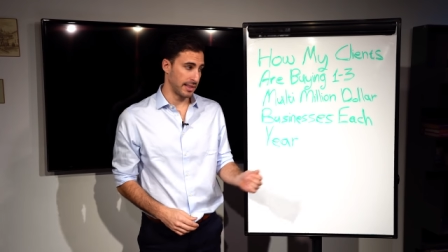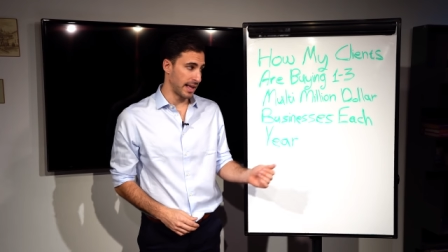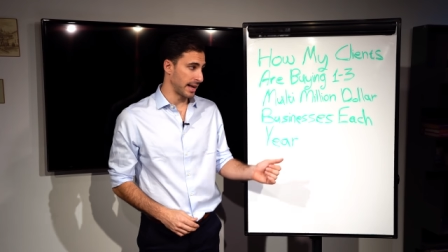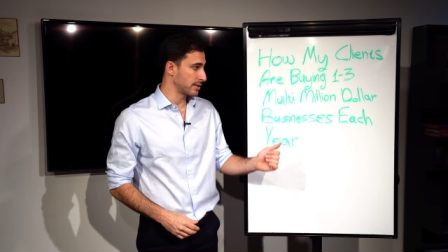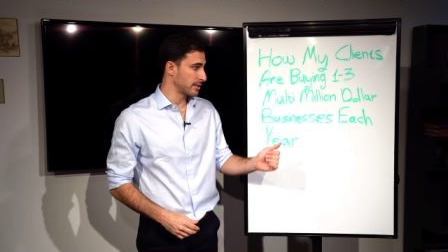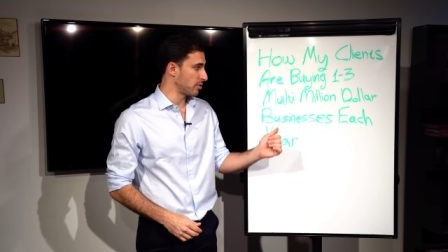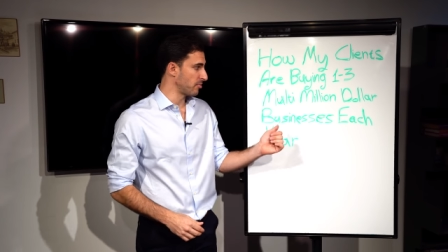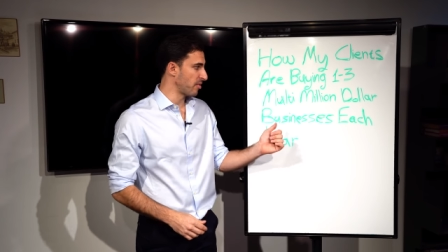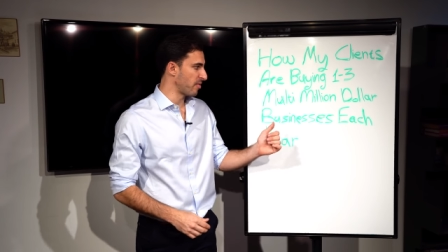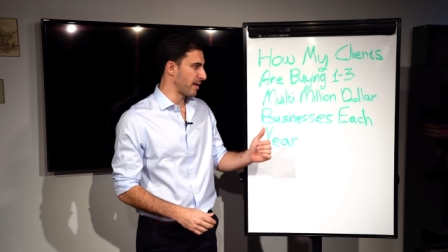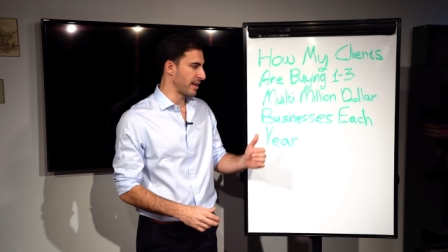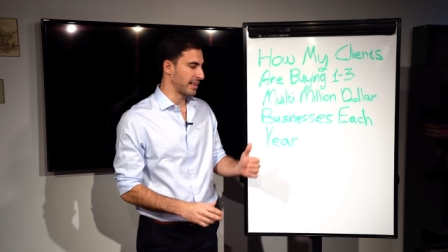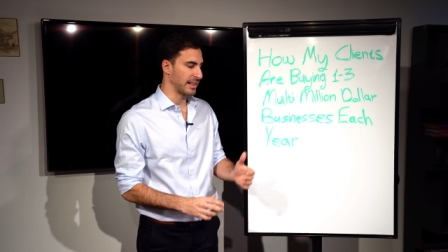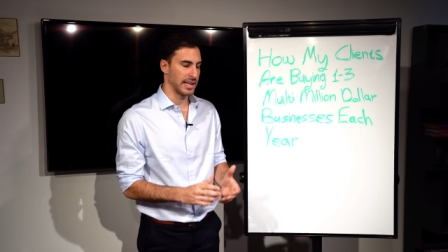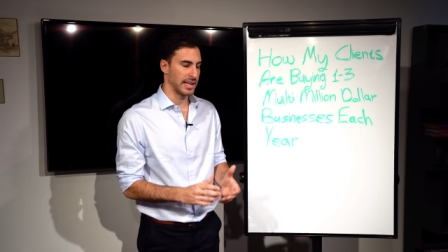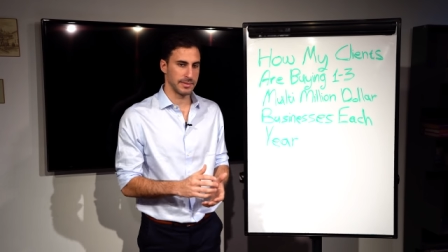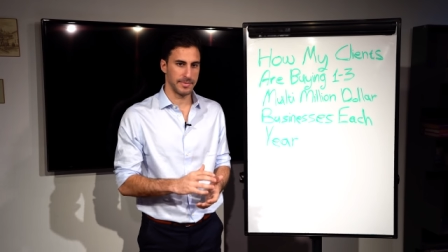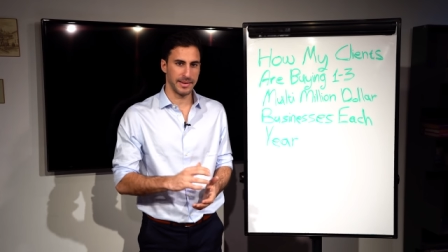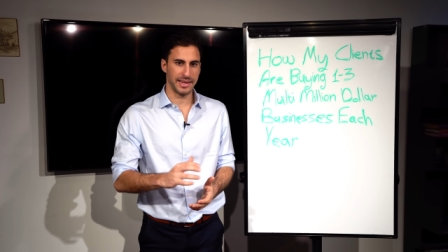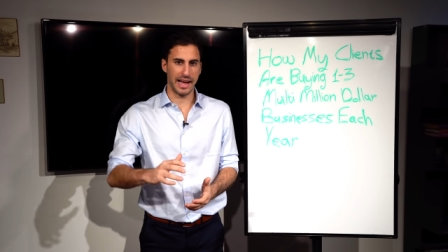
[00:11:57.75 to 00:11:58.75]
like some of my
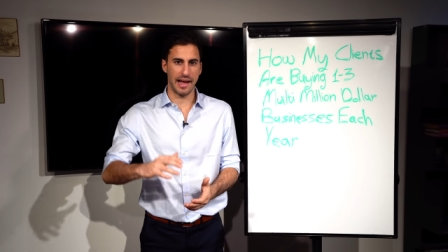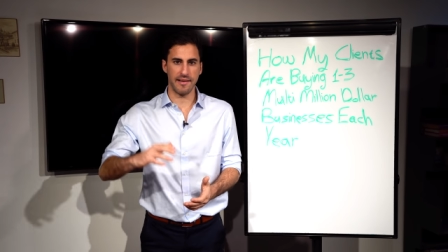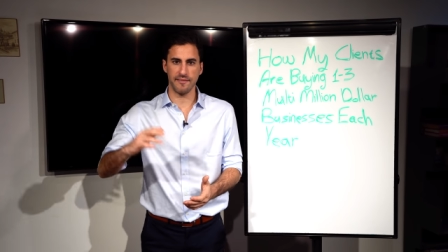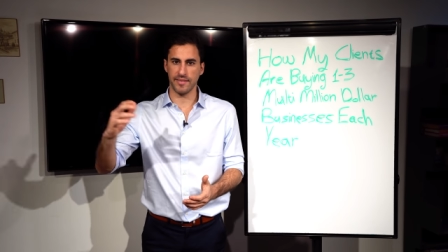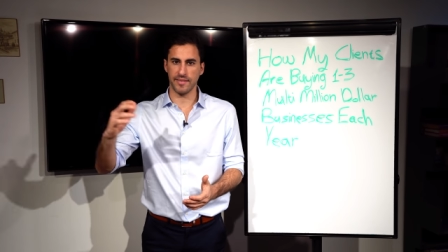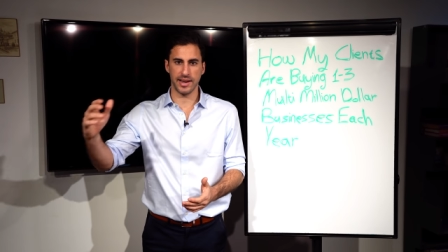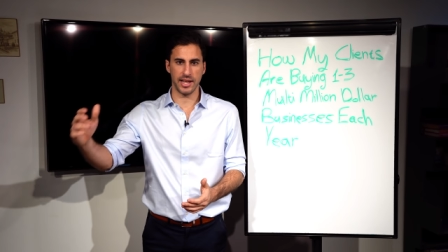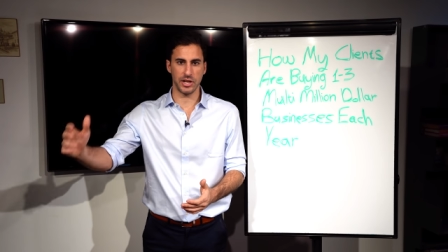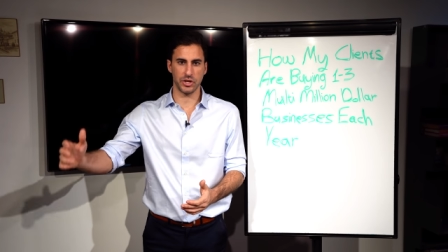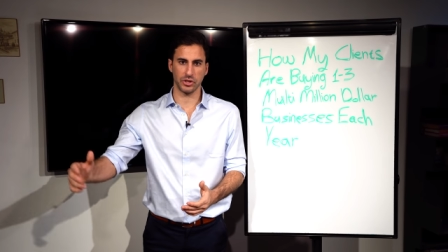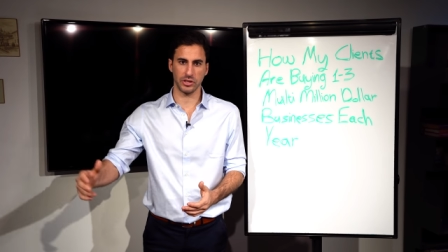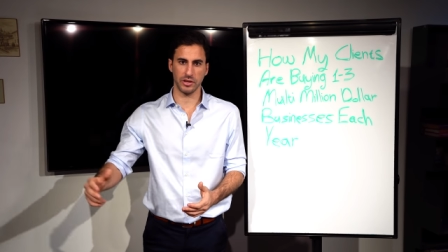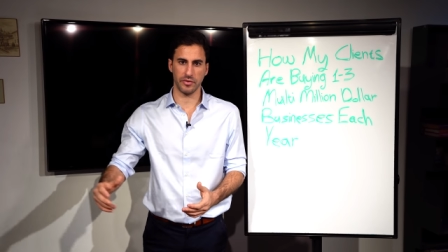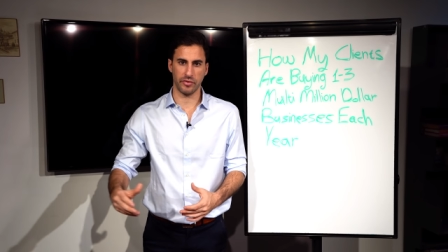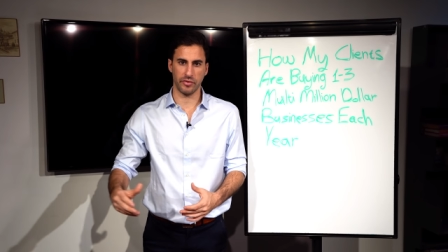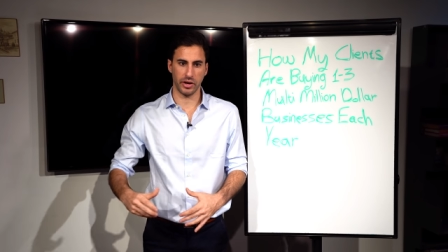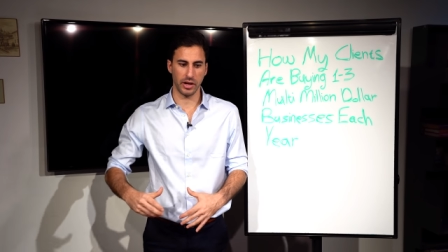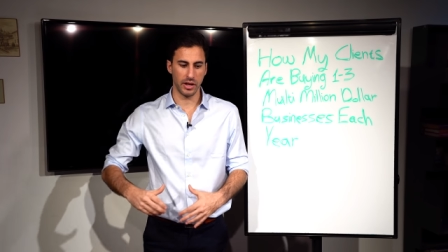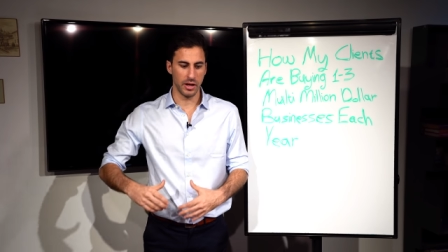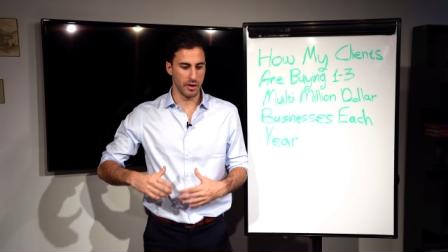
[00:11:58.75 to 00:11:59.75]
clients, become financially
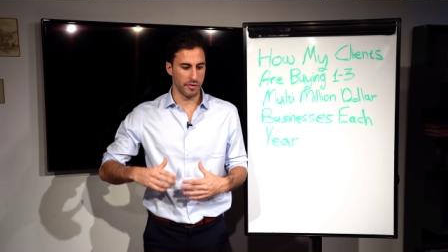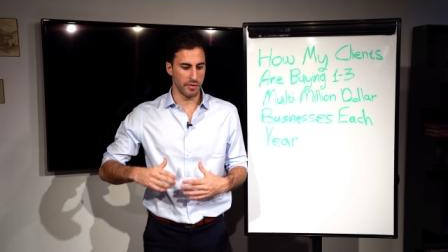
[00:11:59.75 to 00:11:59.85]
free